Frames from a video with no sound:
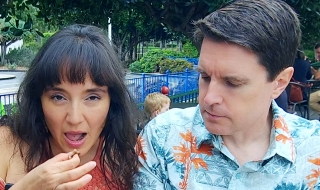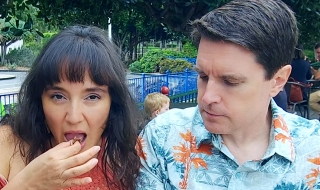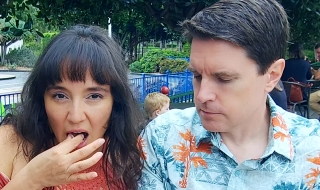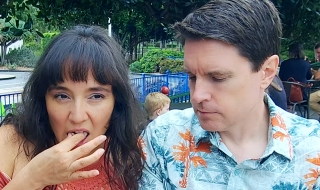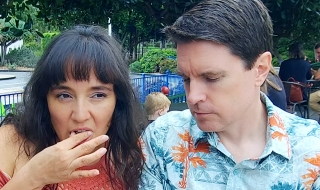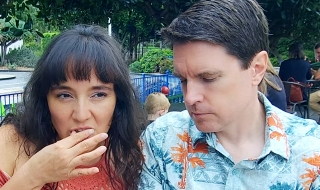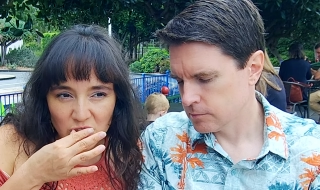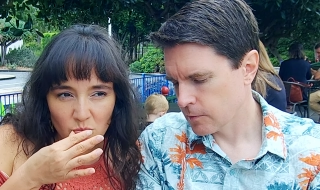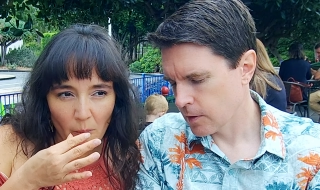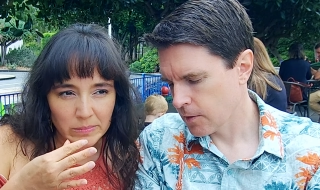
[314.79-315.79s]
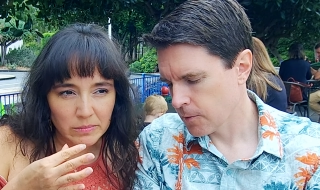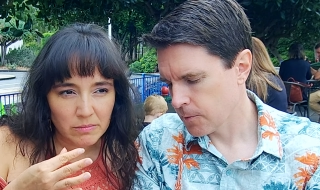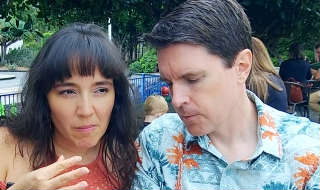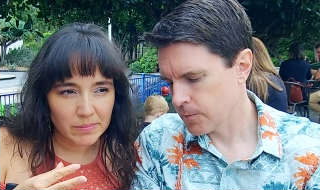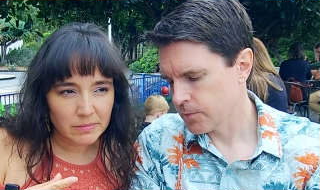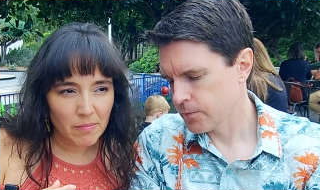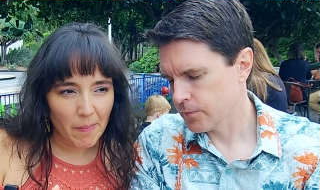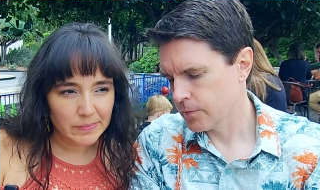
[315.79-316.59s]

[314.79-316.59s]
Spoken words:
(no one is talking)